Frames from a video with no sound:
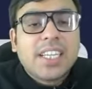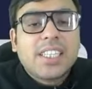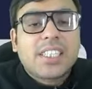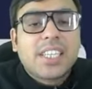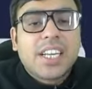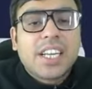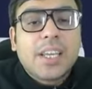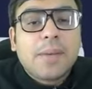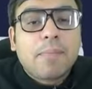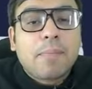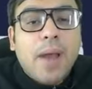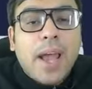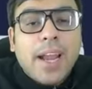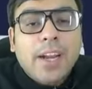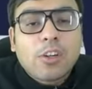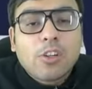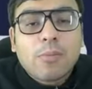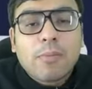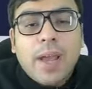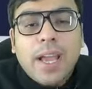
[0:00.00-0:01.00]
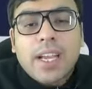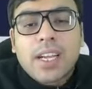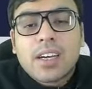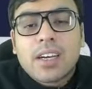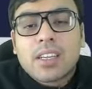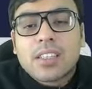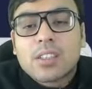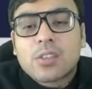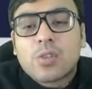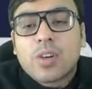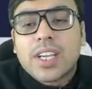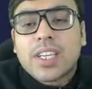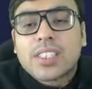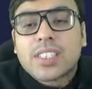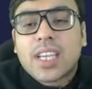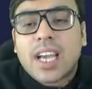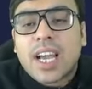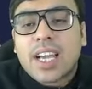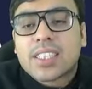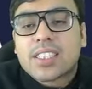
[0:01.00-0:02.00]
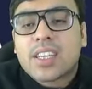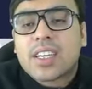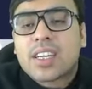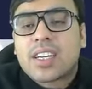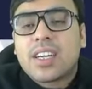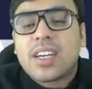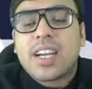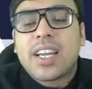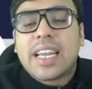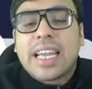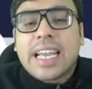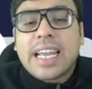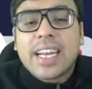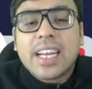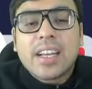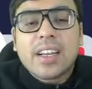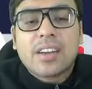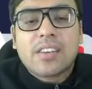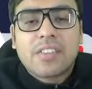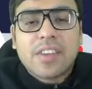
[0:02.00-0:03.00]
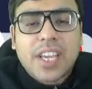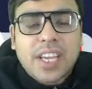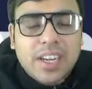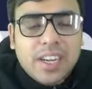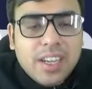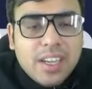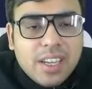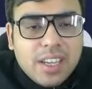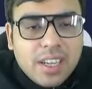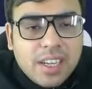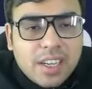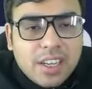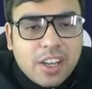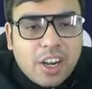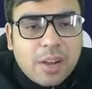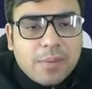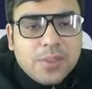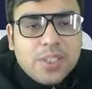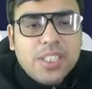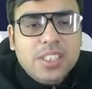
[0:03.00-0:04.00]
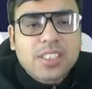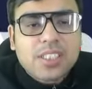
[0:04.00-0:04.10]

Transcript: 3 back-to-back earthquakes has occurred in where? Your options